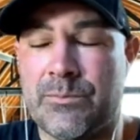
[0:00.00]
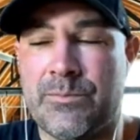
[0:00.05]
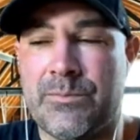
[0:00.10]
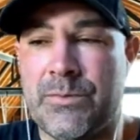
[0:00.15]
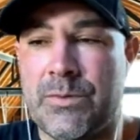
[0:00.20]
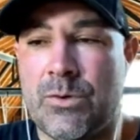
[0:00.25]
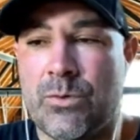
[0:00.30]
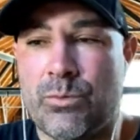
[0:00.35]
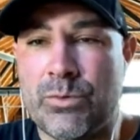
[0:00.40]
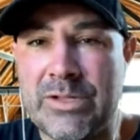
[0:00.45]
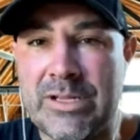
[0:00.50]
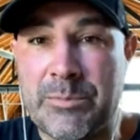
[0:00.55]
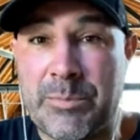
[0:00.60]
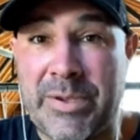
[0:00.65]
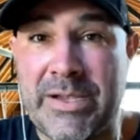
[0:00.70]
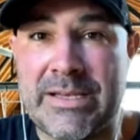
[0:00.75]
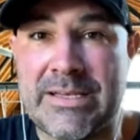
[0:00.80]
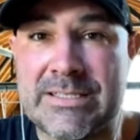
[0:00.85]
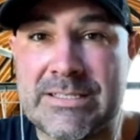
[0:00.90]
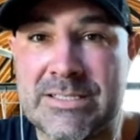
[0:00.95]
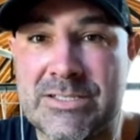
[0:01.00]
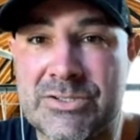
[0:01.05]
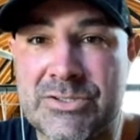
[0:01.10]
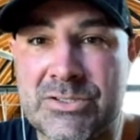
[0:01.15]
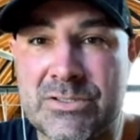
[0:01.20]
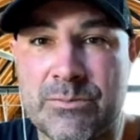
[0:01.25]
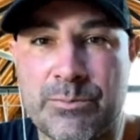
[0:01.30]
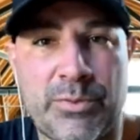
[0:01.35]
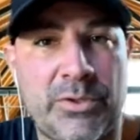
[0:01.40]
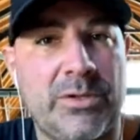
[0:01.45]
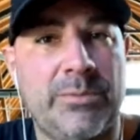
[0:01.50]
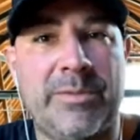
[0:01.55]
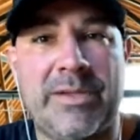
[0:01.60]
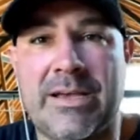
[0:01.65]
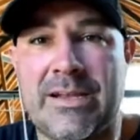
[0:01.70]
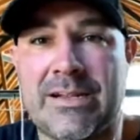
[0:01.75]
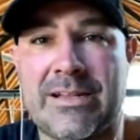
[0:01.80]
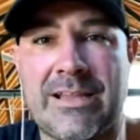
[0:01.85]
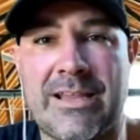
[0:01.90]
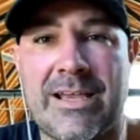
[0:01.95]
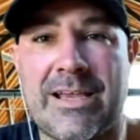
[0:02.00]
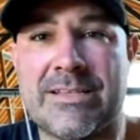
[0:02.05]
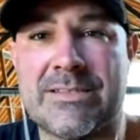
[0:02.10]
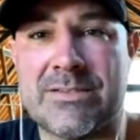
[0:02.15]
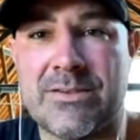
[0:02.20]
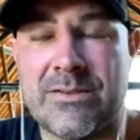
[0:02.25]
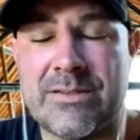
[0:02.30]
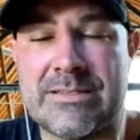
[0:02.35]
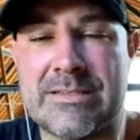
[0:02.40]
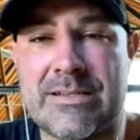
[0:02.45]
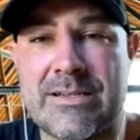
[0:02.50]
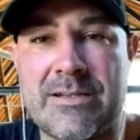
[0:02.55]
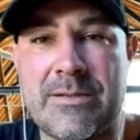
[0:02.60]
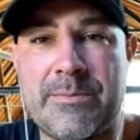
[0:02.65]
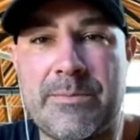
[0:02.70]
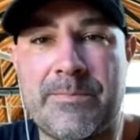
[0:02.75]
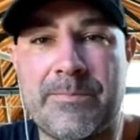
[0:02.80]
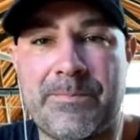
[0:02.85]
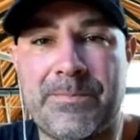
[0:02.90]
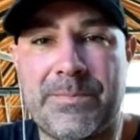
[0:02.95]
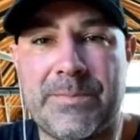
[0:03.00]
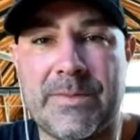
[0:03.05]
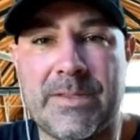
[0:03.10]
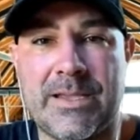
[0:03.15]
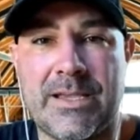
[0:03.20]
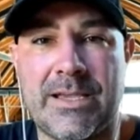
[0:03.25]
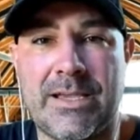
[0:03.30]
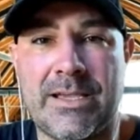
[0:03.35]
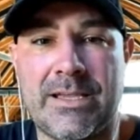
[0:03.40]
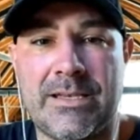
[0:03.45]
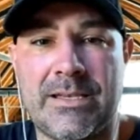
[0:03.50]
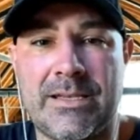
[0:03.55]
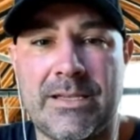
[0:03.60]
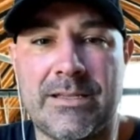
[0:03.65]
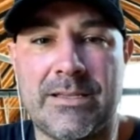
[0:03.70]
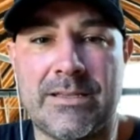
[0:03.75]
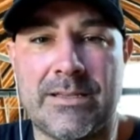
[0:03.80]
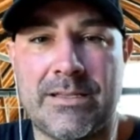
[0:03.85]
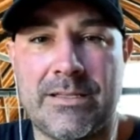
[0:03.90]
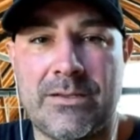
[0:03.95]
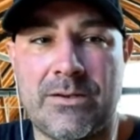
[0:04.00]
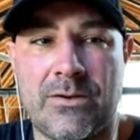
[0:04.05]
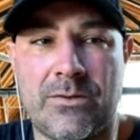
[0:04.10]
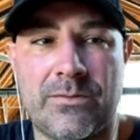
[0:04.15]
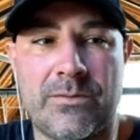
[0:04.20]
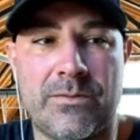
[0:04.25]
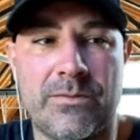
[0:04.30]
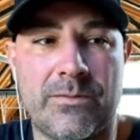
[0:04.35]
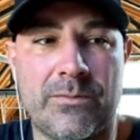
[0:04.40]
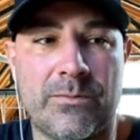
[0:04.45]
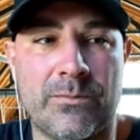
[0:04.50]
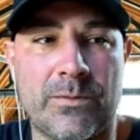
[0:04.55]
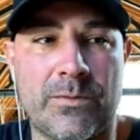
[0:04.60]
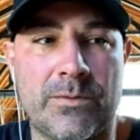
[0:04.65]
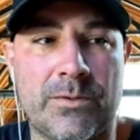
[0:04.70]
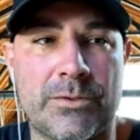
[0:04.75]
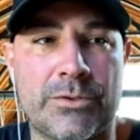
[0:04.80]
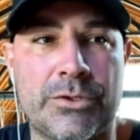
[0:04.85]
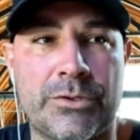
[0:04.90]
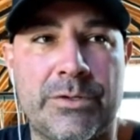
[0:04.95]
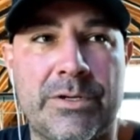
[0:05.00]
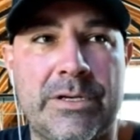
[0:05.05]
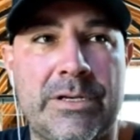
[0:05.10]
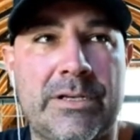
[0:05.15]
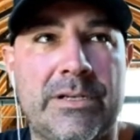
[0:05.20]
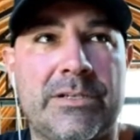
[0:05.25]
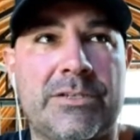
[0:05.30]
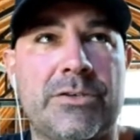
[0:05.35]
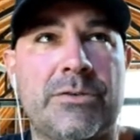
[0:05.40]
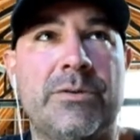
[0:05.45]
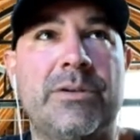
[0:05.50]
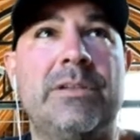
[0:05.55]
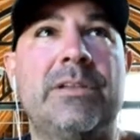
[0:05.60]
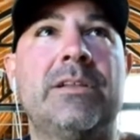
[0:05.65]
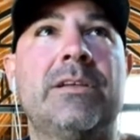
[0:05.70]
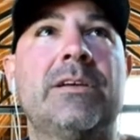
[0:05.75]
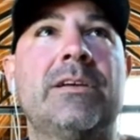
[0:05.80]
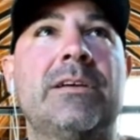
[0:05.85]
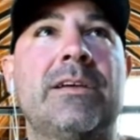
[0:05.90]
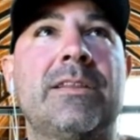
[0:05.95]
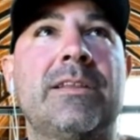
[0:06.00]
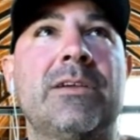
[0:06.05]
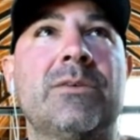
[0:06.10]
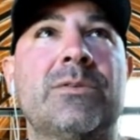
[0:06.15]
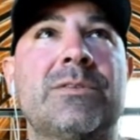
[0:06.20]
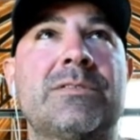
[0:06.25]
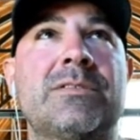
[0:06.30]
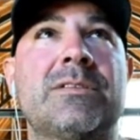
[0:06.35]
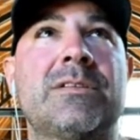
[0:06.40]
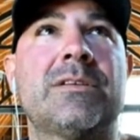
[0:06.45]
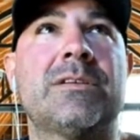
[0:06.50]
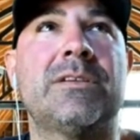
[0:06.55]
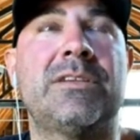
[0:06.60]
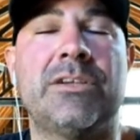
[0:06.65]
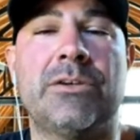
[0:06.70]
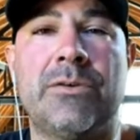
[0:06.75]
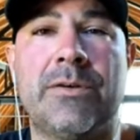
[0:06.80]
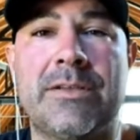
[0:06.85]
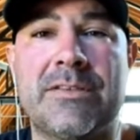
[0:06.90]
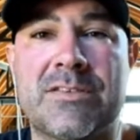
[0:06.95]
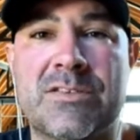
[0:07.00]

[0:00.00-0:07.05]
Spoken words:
you know, really paying attention, pulling me out of class all the time. And, you know, during I think it was the year-end